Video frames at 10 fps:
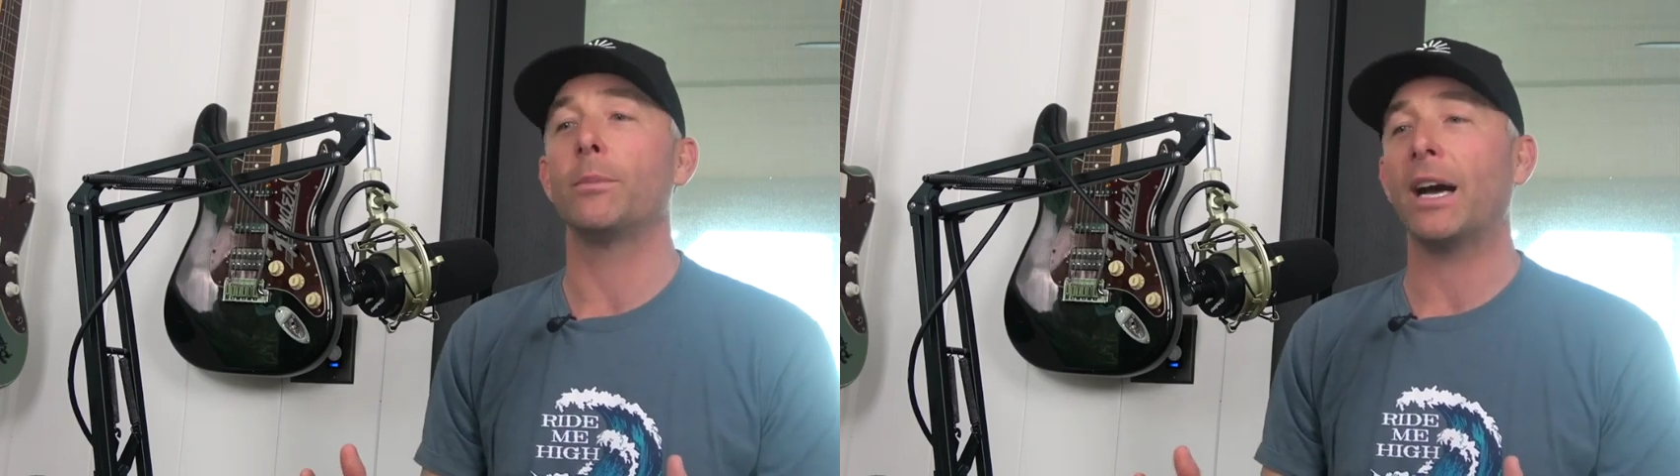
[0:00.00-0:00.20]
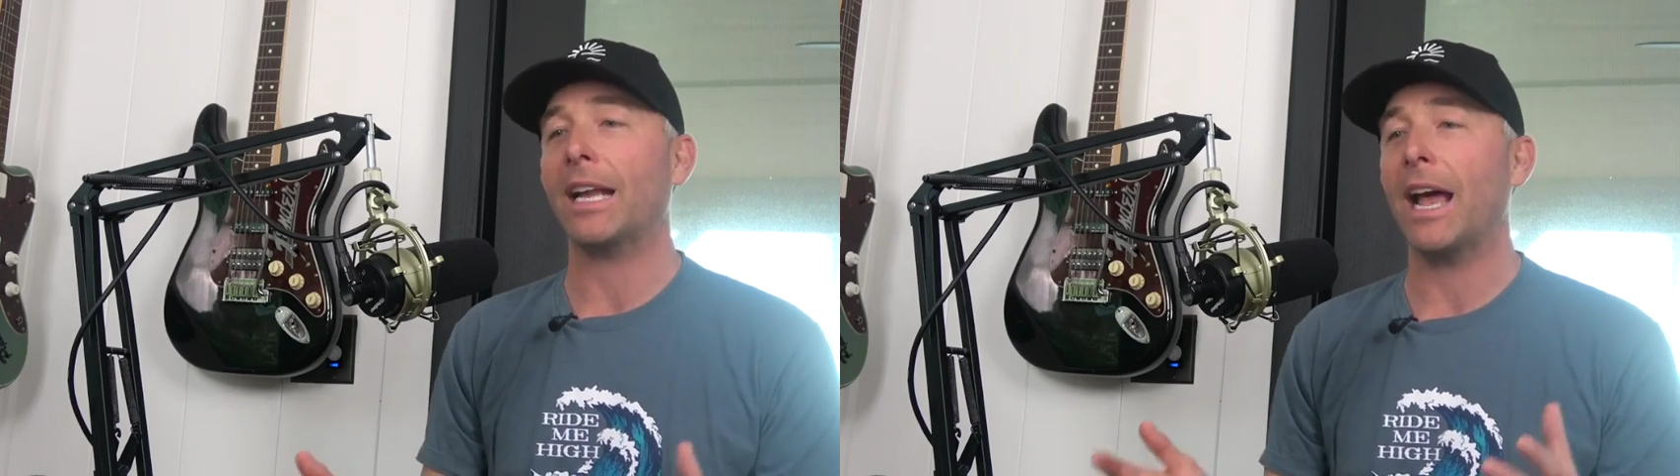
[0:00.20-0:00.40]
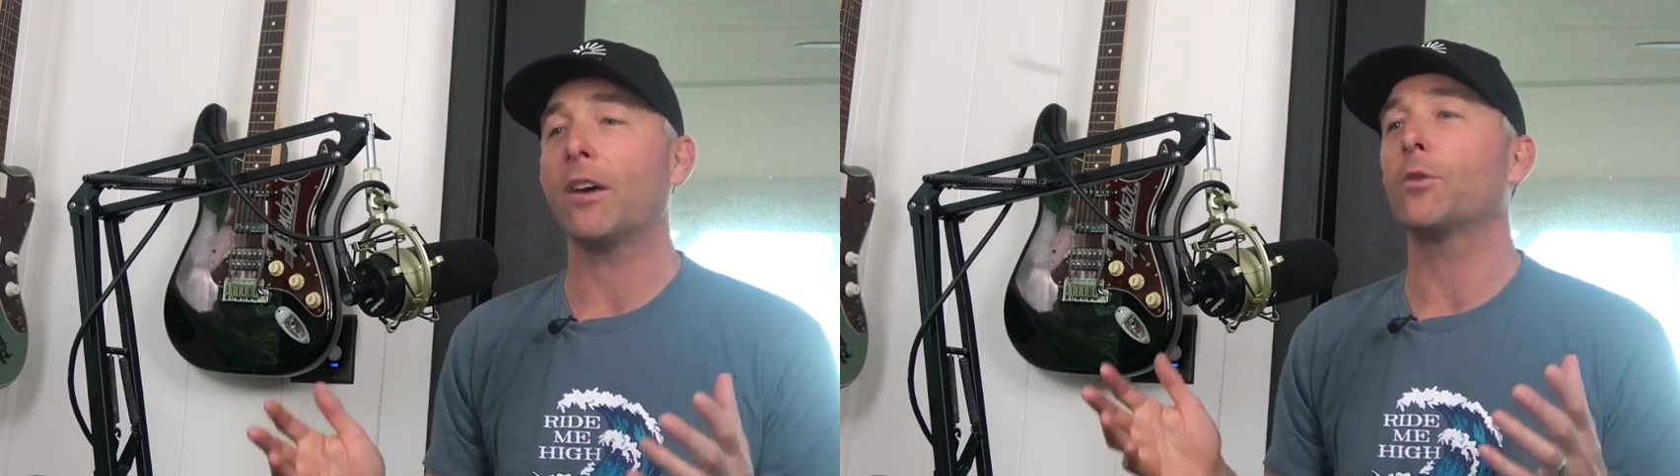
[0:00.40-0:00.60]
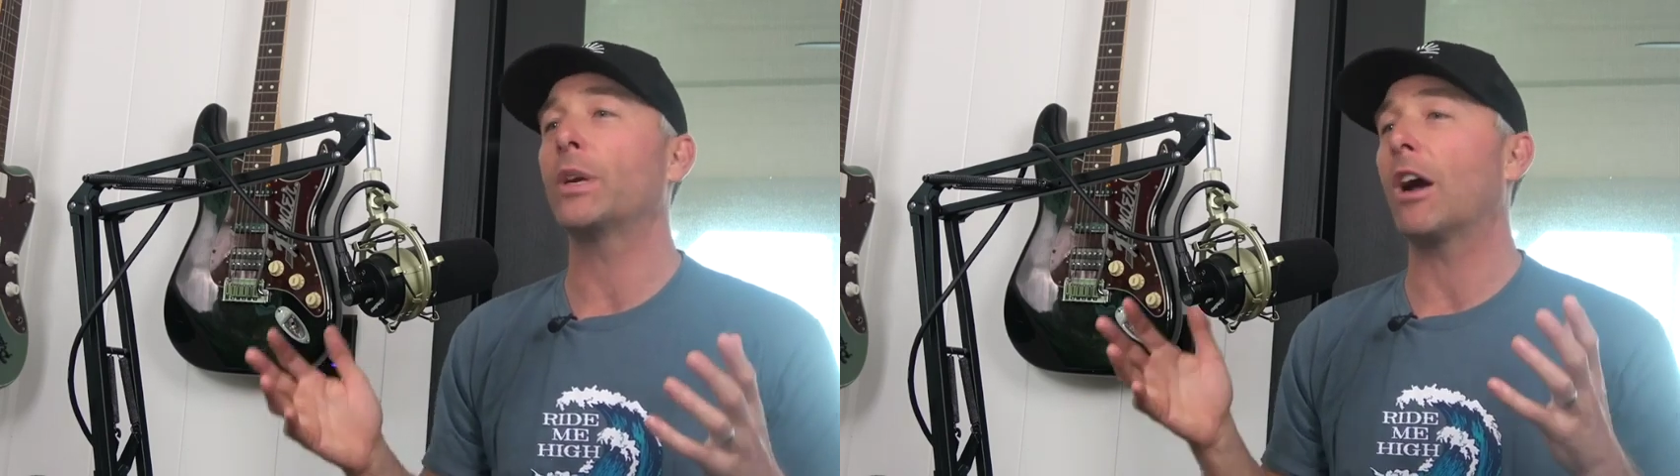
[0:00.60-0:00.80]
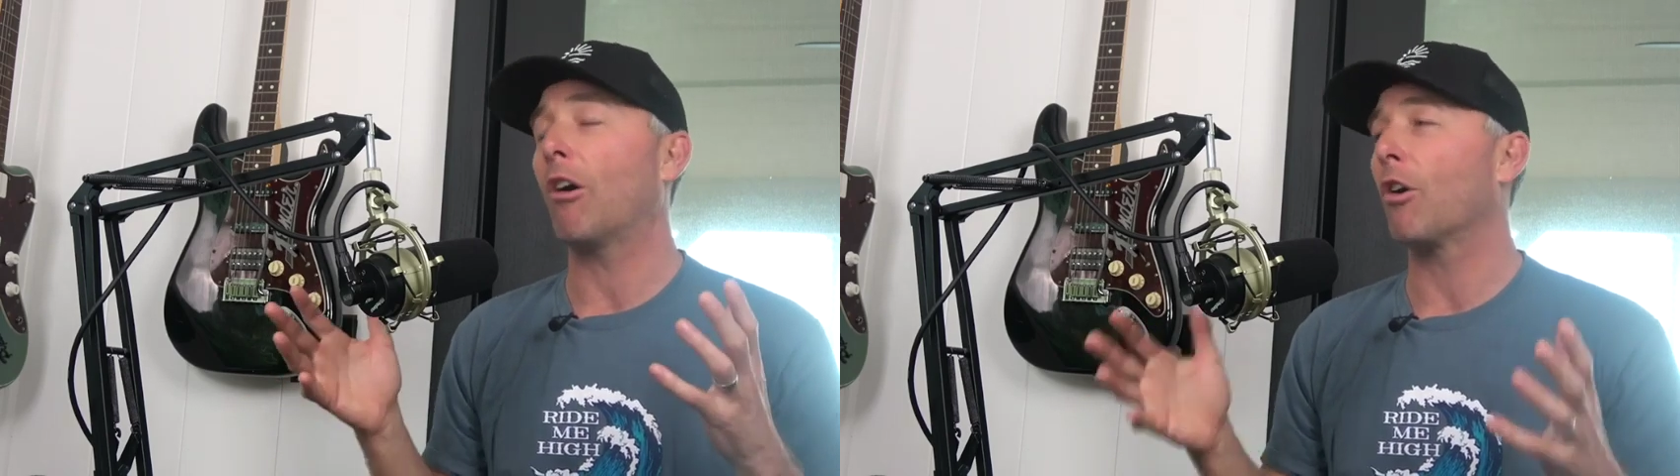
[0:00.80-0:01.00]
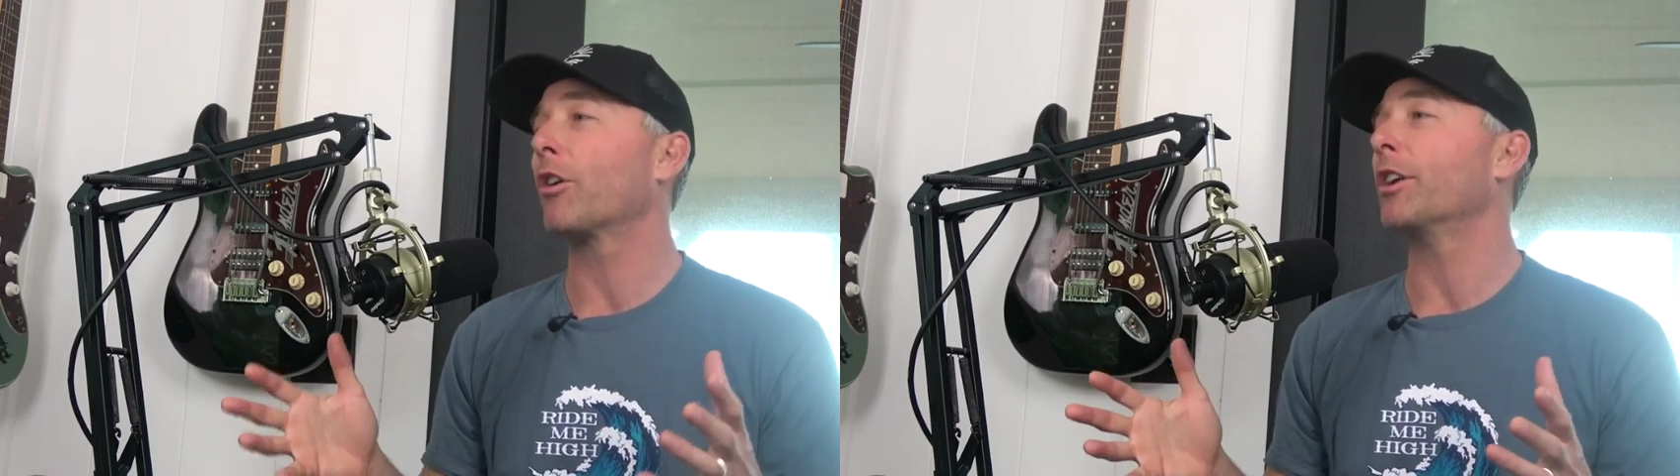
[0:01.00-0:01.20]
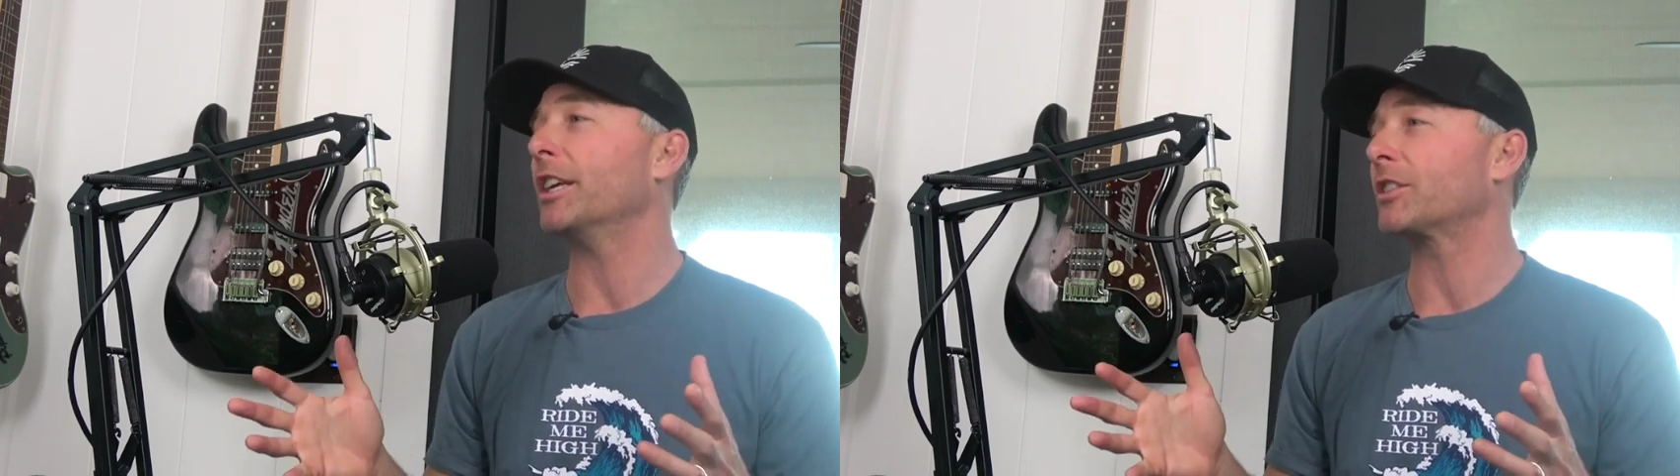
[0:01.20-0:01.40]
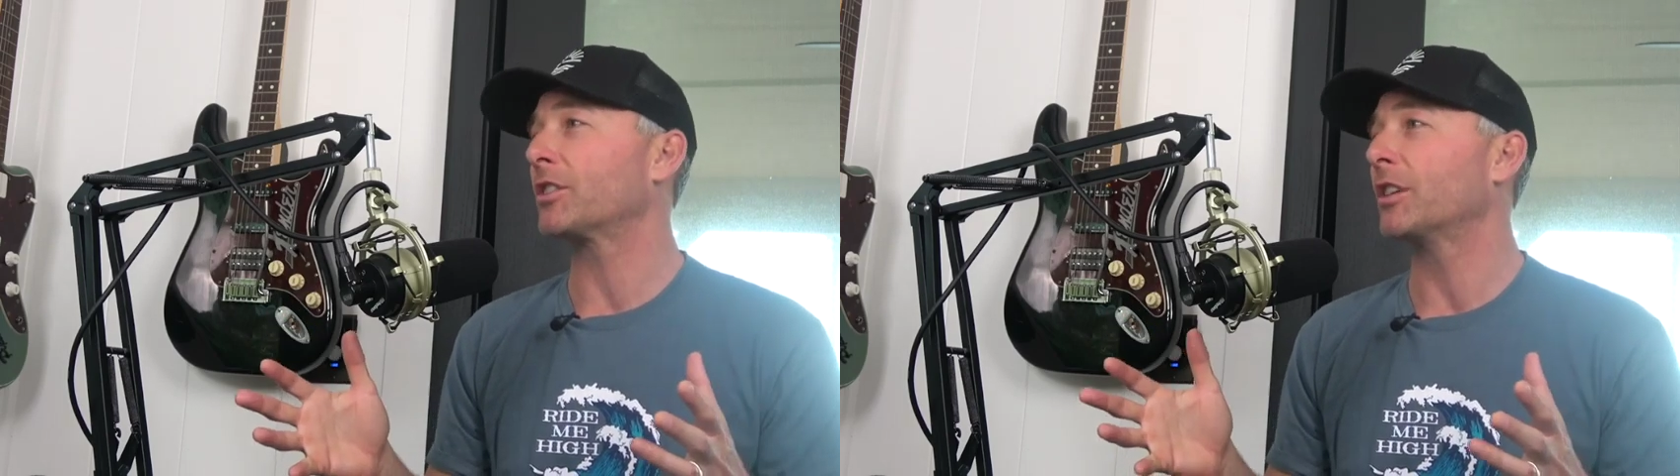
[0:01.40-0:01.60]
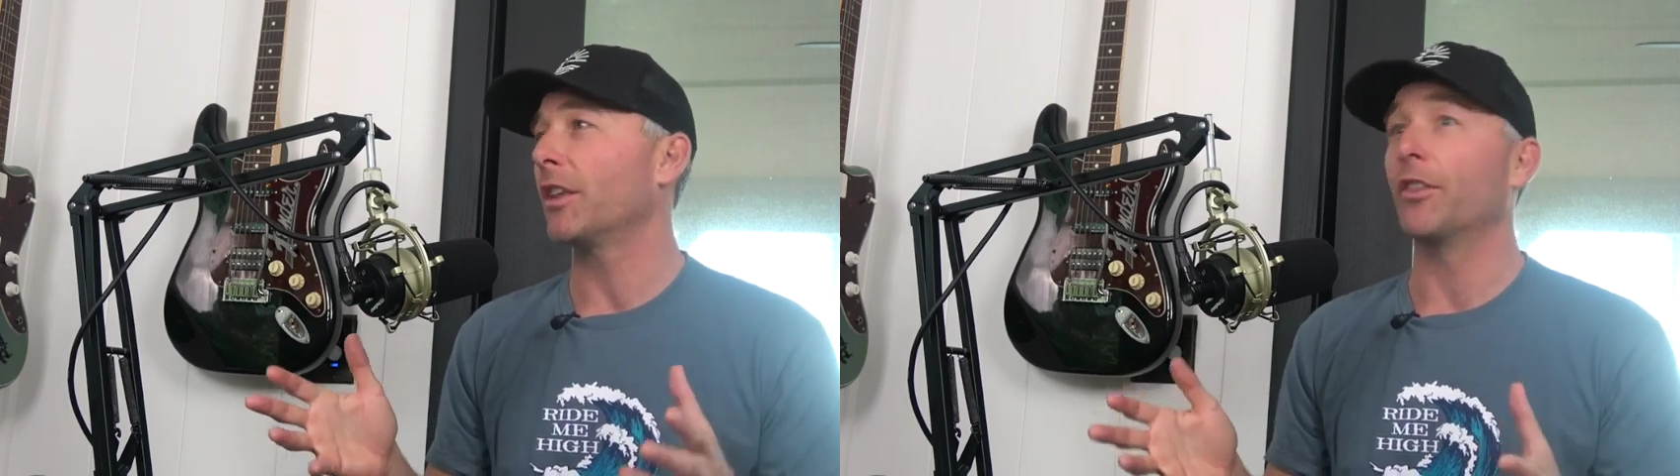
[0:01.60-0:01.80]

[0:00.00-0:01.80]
about how do we harness